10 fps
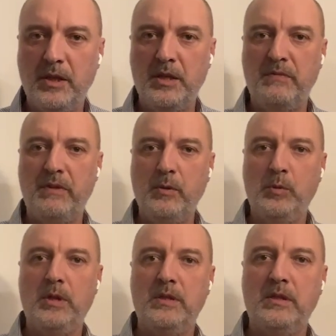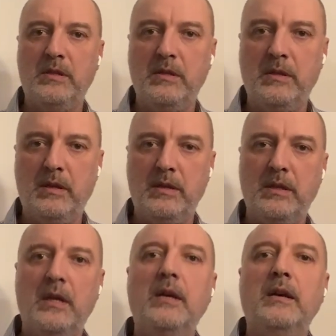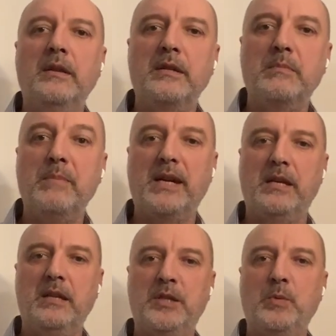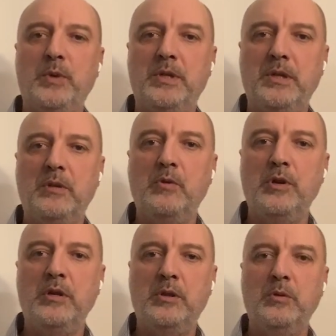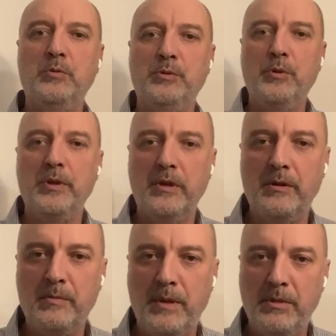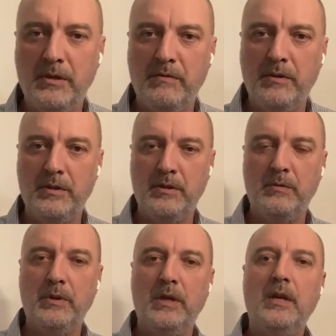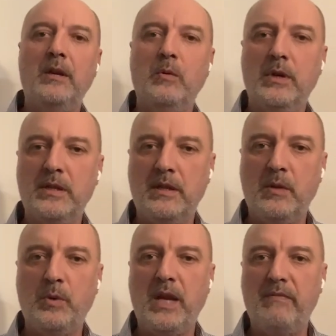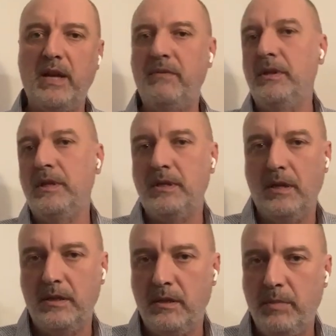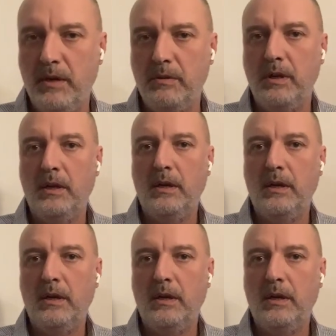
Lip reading: is viewed as this mechanism which is going to ruin the Republic of Kosovo was that we have never discussed about